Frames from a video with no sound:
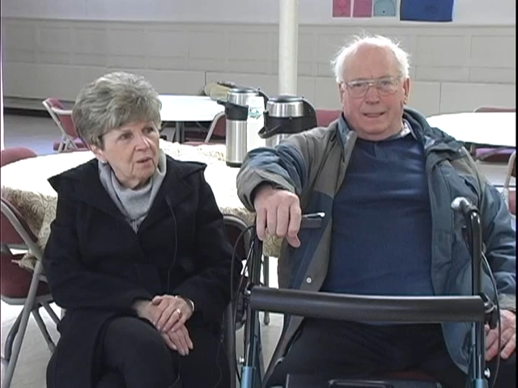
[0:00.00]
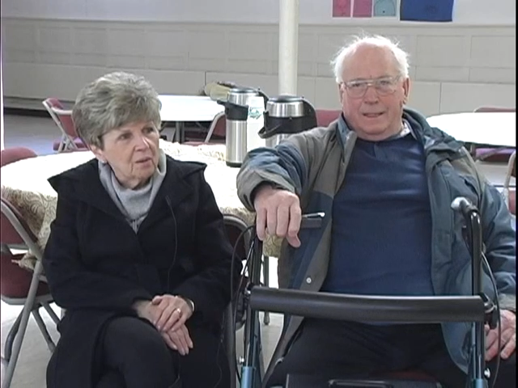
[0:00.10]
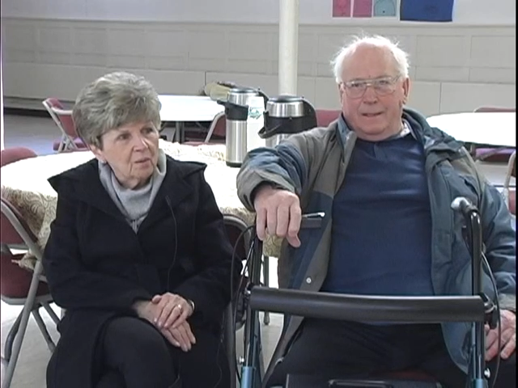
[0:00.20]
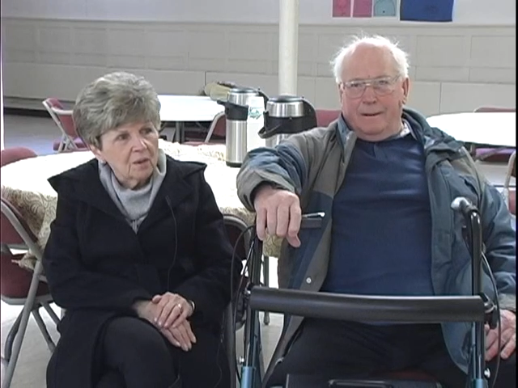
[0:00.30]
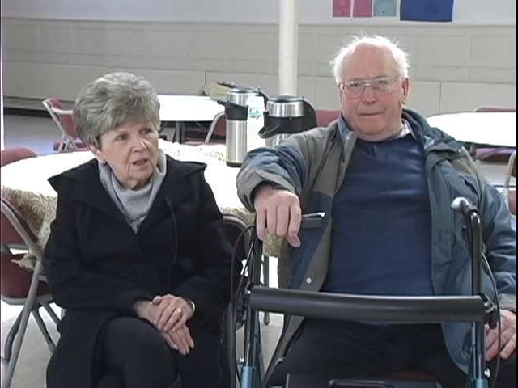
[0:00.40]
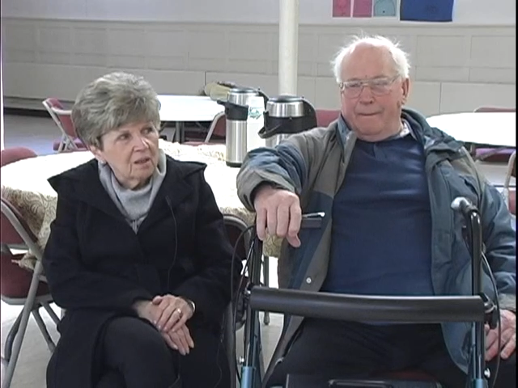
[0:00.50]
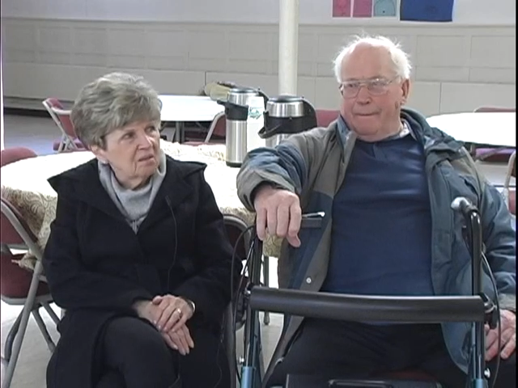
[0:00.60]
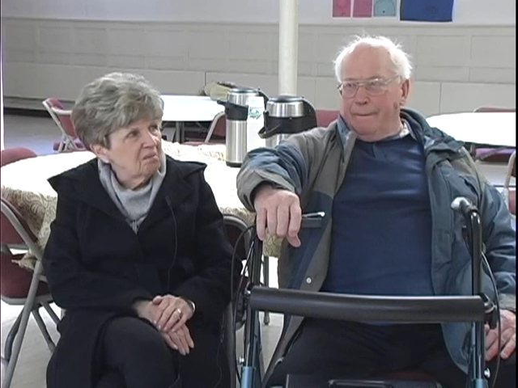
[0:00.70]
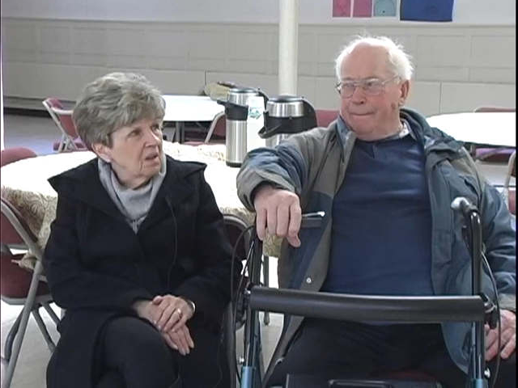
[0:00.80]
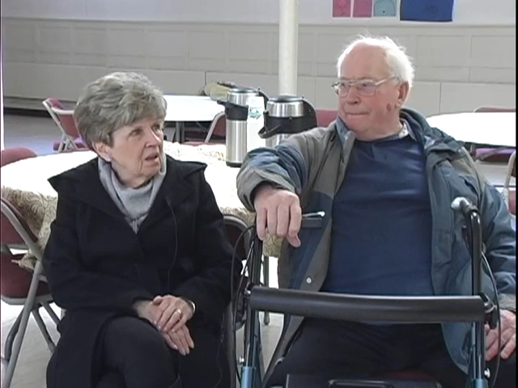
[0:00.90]
Speaker 1: We
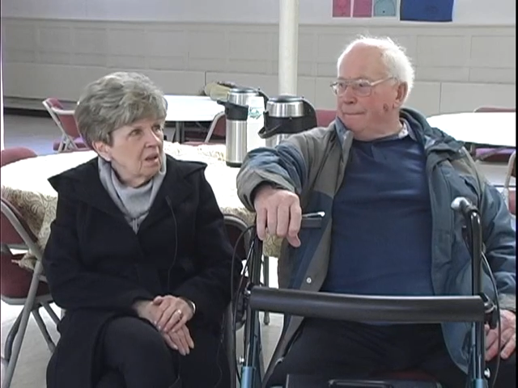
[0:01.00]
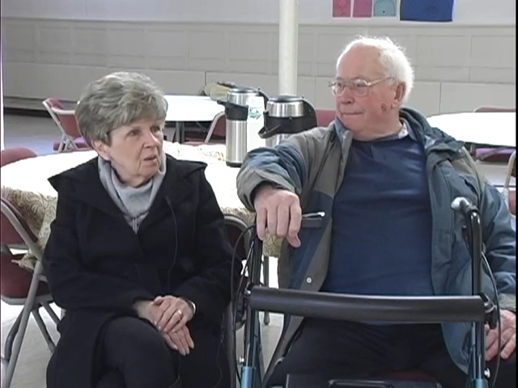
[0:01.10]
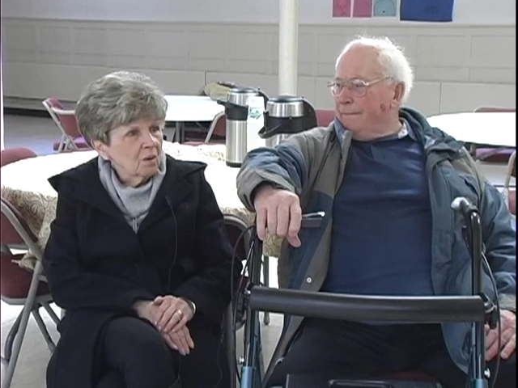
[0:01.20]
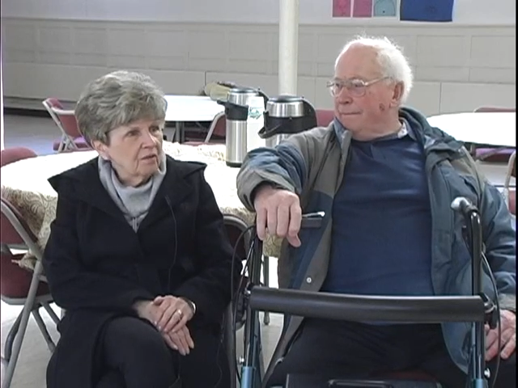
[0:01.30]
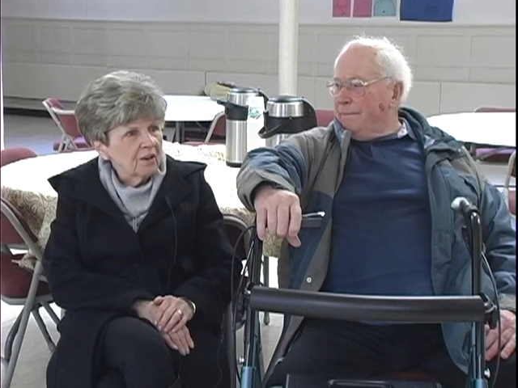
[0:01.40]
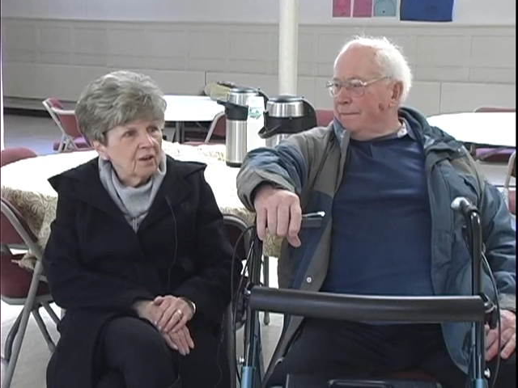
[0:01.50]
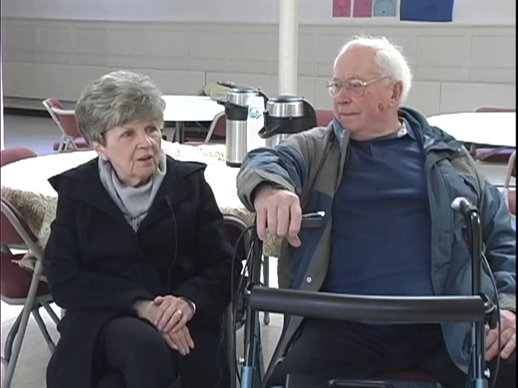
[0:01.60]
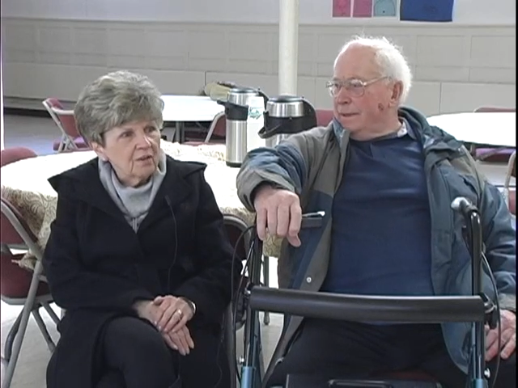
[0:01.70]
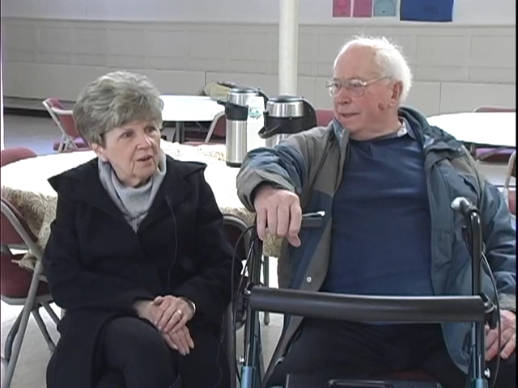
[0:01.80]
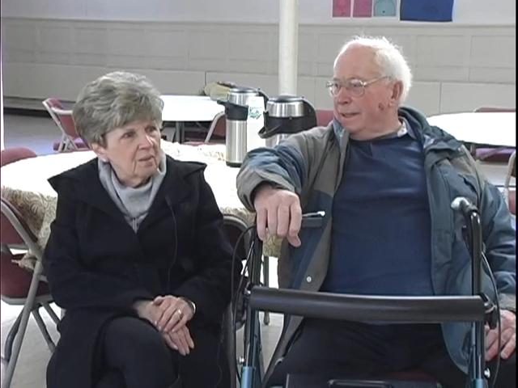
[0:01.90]
we were
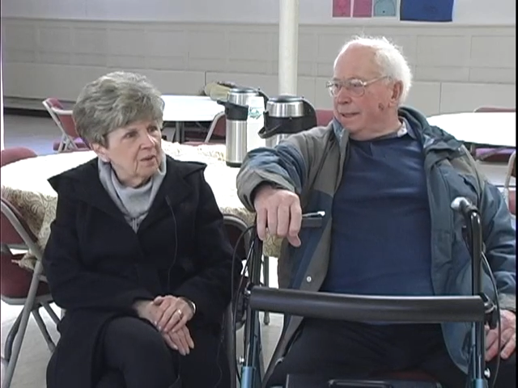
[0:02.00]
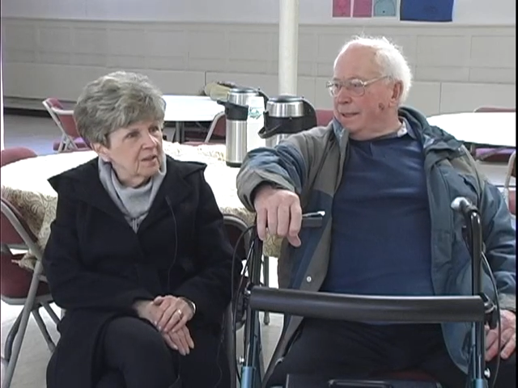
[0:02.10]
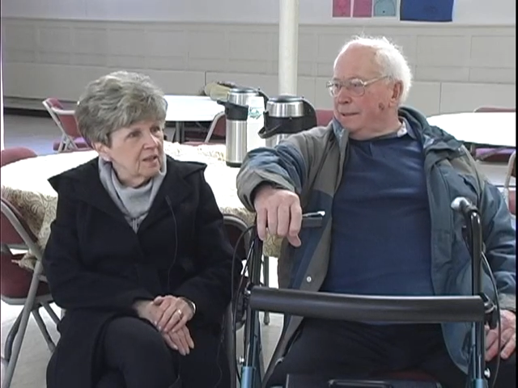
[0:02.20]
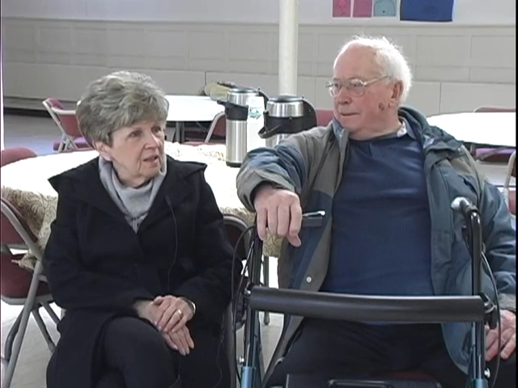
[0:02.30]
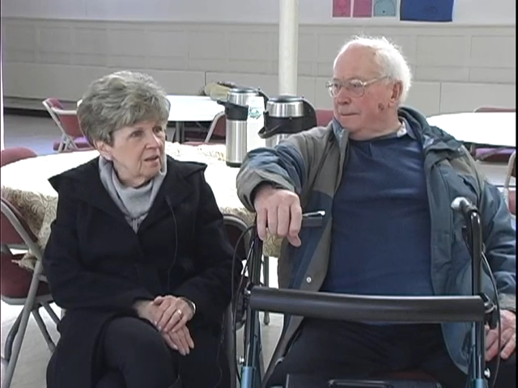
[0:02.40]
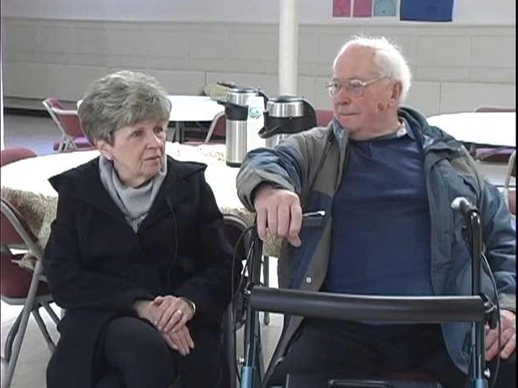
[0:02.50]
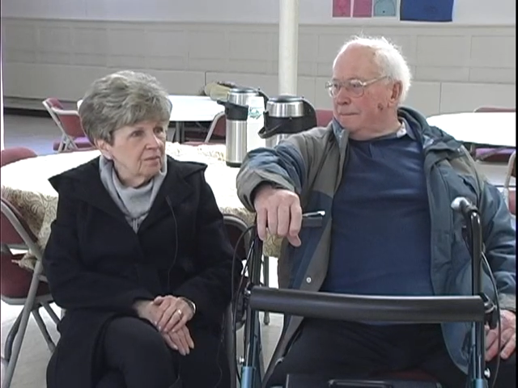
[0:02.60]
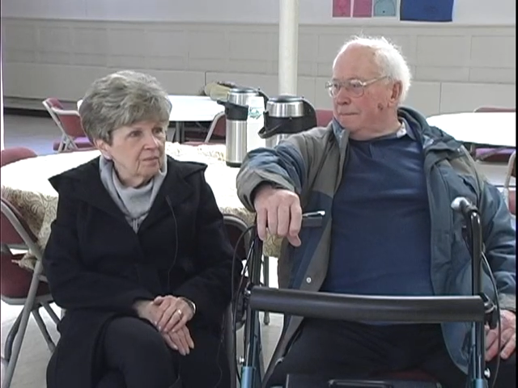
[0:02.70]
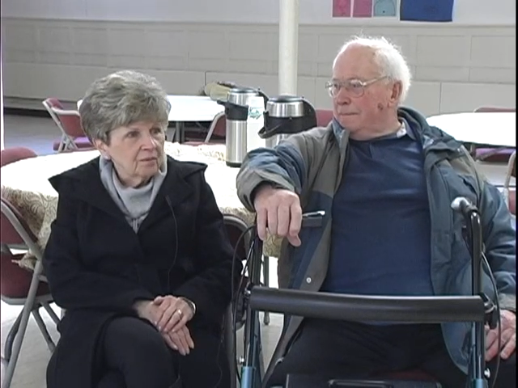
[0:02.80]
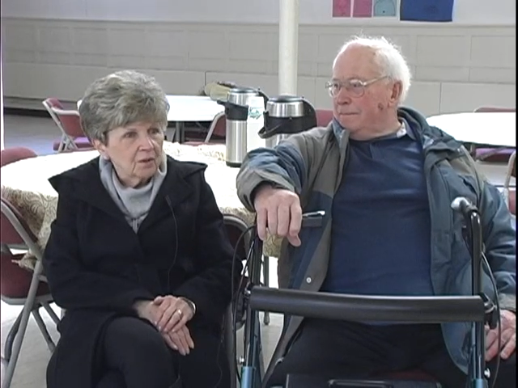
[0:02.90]
very, very busy
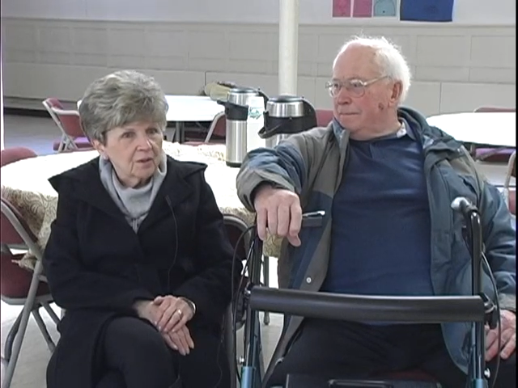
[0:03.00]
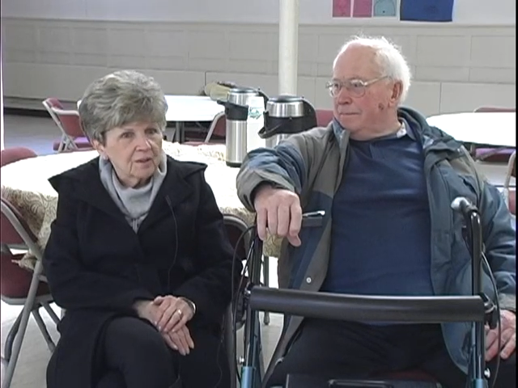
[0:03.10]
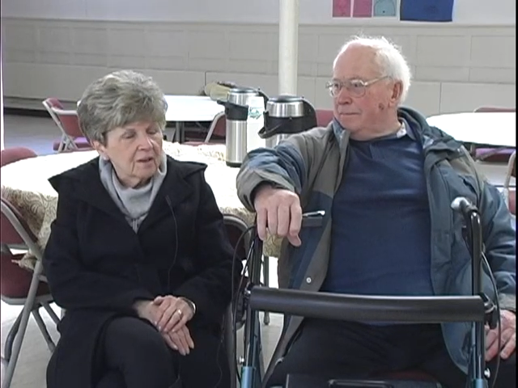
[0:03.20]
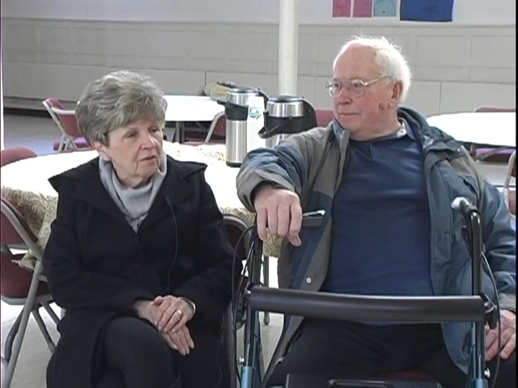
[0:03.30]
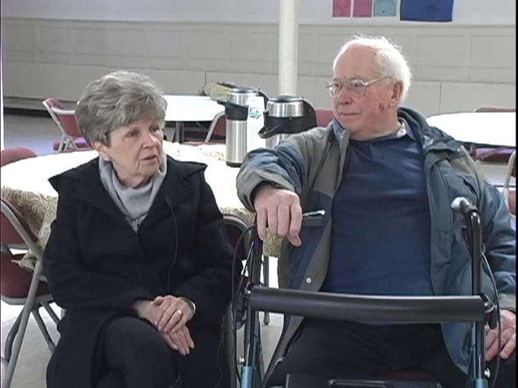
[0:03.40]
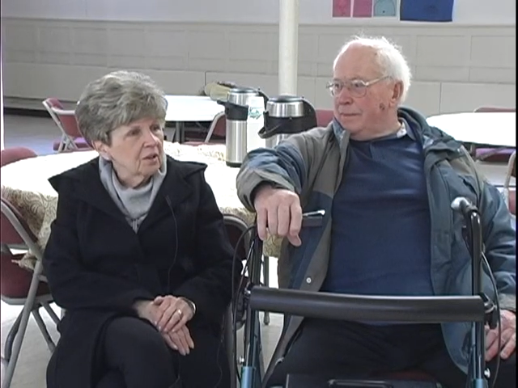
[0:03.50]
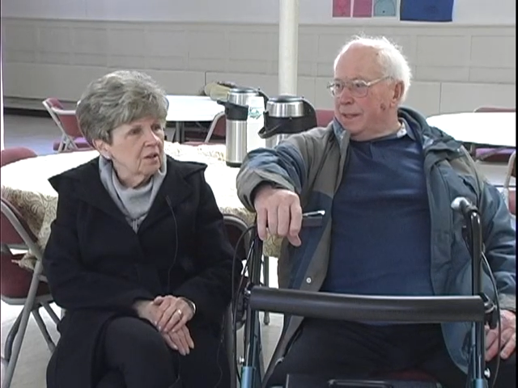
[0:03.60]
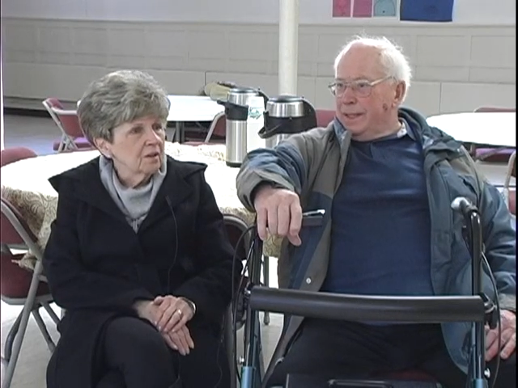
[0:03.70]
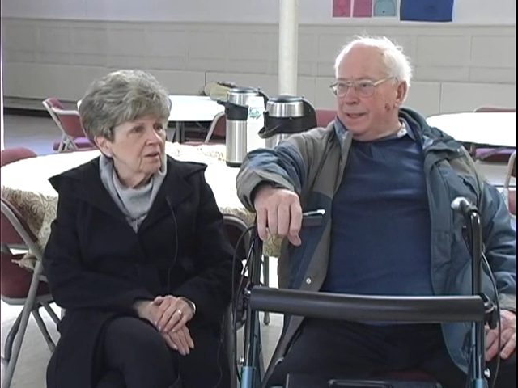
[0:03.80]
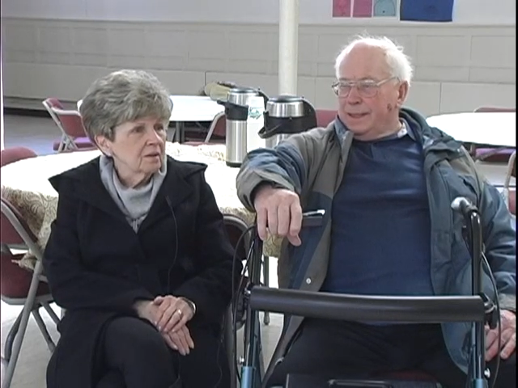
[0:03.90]
for several
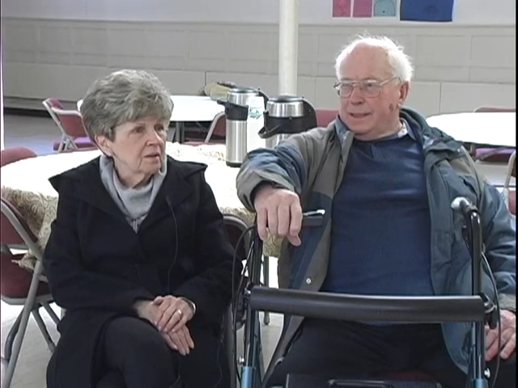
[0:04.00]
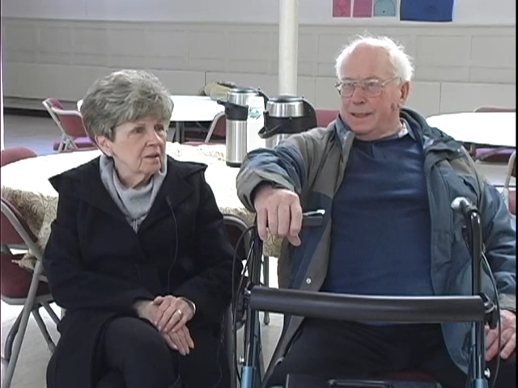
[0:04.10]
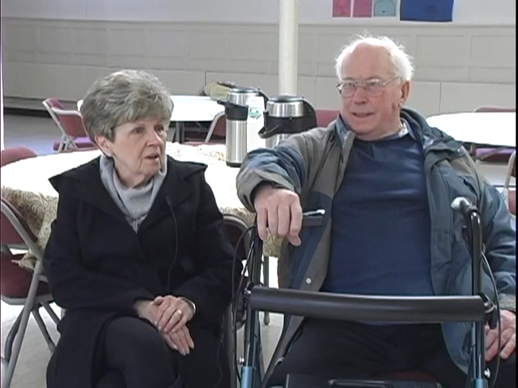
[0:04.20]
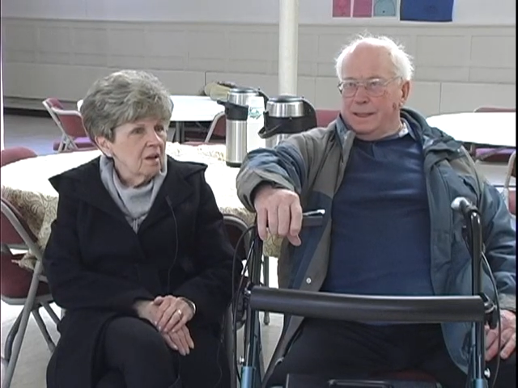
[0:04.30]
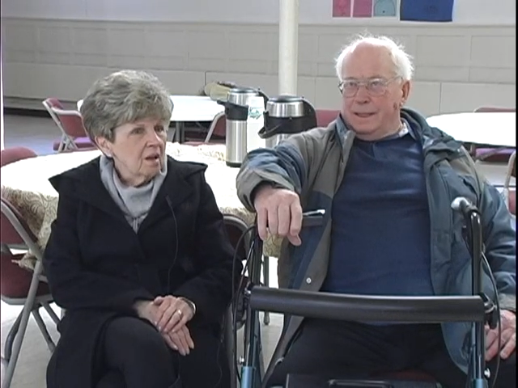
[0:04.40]
years.